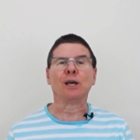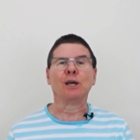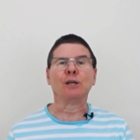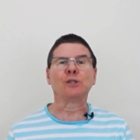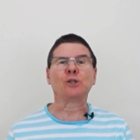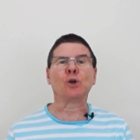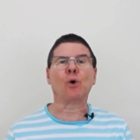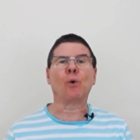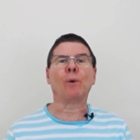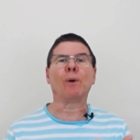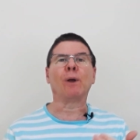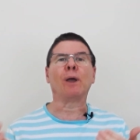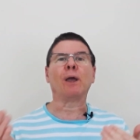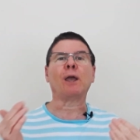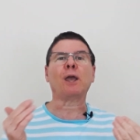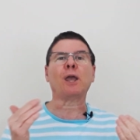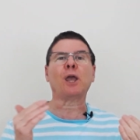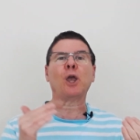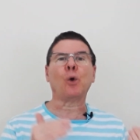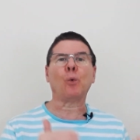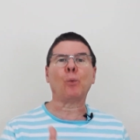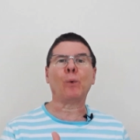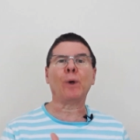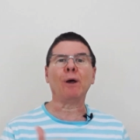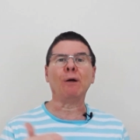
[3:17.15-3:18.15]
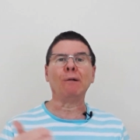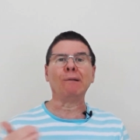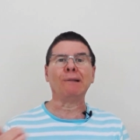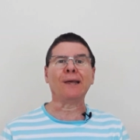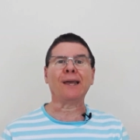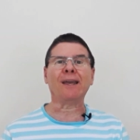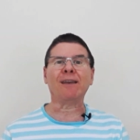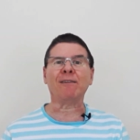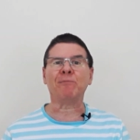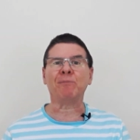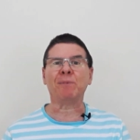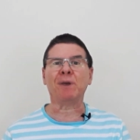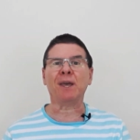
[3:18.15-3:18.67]
So he will
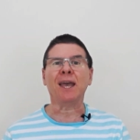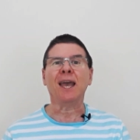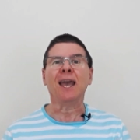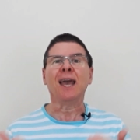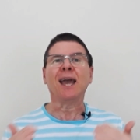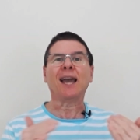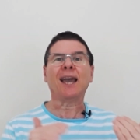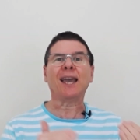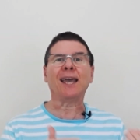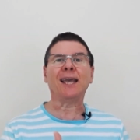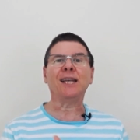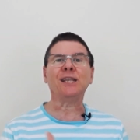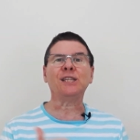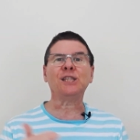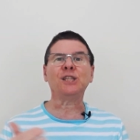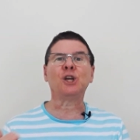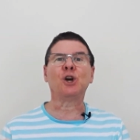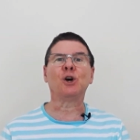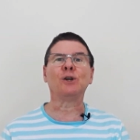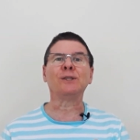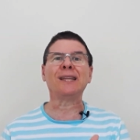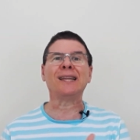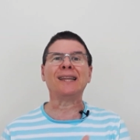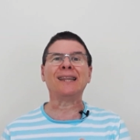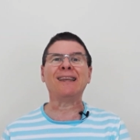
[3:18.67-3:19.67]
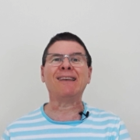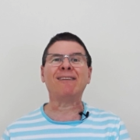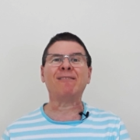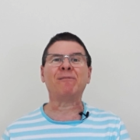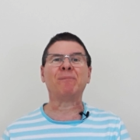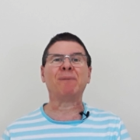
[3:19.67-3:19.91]
leave me, he is gonna leave